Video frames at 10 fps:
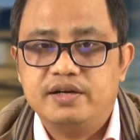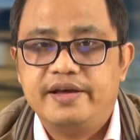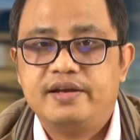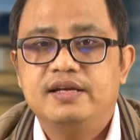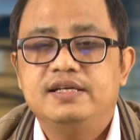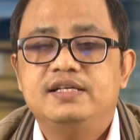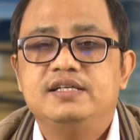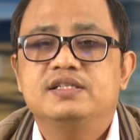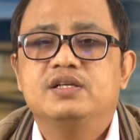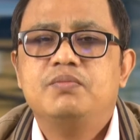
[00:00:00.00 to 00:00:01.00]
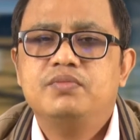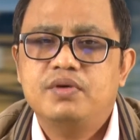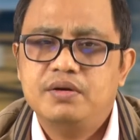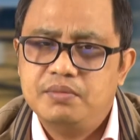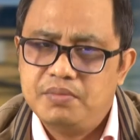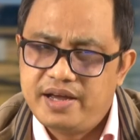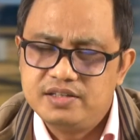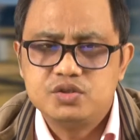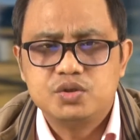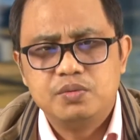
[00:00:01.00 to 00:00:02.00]
Red List,
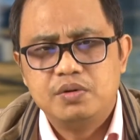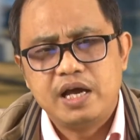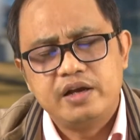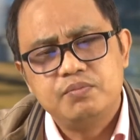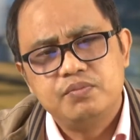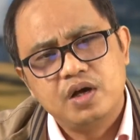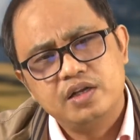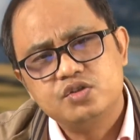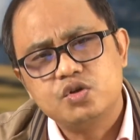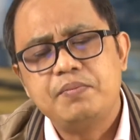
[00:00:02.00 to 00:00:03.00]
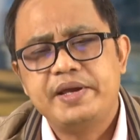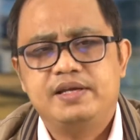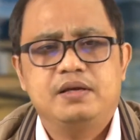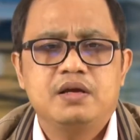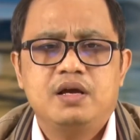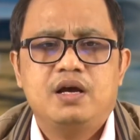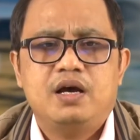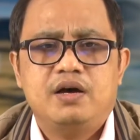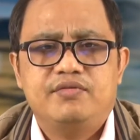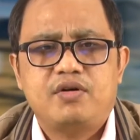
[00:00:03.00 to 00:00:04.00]
and so many
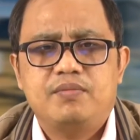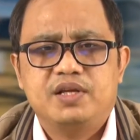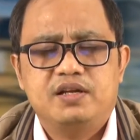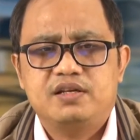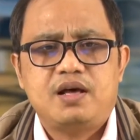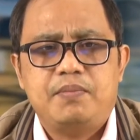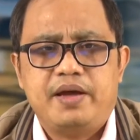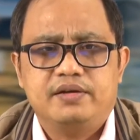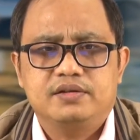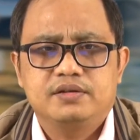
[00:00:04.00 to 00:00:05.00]
from the data bank.